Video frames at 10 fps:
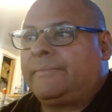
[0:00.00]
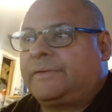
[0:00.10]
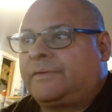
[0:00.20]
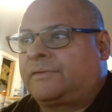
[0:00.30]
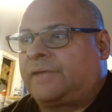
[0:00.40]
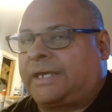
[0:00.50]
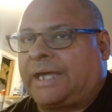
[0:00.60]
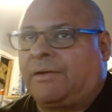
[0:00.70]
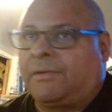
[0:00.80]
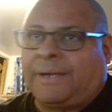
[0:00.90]
So take
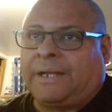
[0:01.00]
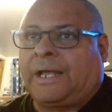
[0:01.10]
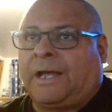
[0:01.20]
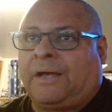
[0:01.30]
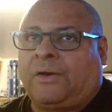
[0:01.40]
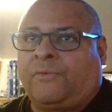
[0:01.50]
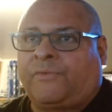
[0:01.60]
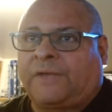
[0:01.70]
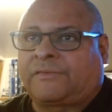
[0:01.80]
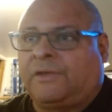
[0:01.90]
care, everybody.
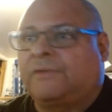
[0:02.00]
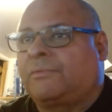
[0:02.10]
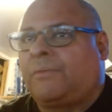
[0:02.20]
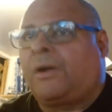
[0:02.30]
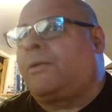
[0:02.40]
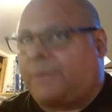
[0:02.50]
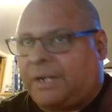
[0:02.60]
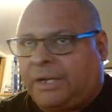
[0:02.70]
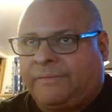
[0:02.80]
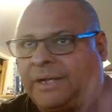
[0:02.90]
Hopefully I'll see you tomorrow, but
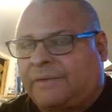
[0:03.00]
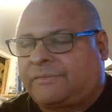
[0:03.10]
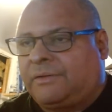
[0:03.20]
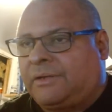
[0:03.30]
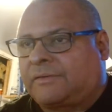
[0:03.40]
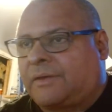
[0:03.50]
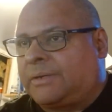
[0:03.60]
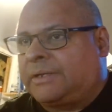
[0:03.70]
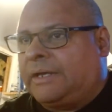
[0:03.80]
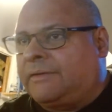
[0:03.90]
if not, I'll see you in a
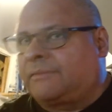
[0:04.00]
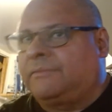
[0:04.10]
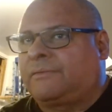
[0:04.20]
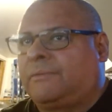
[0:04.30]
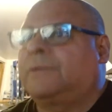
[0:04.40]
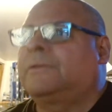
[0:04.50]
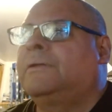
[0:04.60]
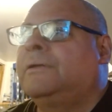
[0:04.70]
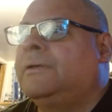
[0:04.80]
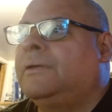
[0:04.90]
couple of days and so on.
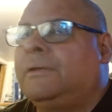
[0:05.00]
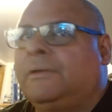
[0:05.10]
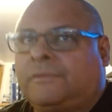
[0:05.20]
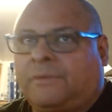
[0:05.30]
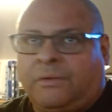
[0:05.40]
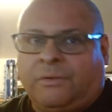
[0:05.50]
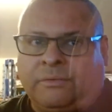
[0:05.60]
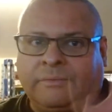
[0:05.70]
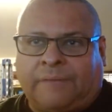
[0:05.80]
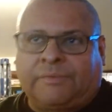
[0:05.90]

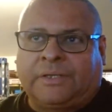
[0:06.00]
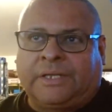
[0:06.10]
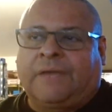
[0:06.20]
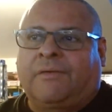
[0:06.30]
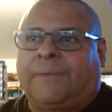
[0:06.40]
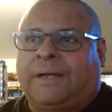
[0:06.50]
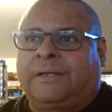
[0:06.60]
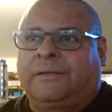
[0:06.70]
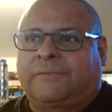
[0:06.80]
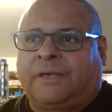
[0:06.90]
So have a good day,
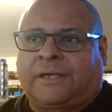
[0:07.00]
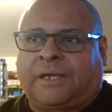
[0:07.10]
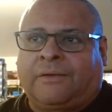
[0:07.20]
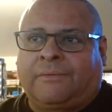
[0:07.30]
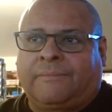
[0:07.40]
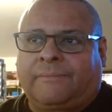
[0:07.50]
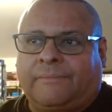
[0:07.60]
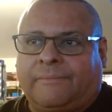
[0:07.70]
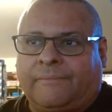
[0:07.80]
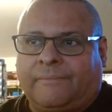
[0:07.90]
everybody. Take care.
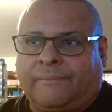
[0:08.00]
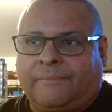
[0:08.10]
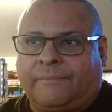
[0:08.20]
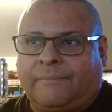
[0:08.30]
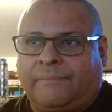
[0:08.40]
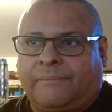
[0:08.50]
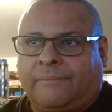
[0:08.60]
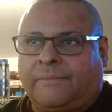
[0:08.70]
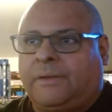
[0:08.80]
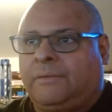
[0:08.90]

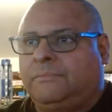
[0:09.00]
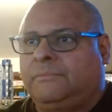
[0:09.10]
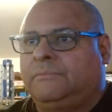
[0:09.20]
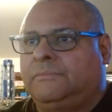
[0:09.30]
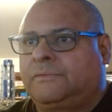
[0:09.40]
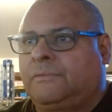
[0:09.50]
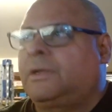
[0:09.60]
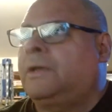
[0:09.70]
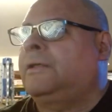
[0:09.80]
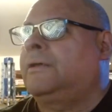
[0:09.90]
What's going
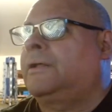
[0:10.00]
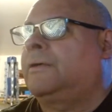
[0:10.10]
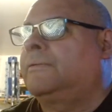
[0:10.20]
on here now?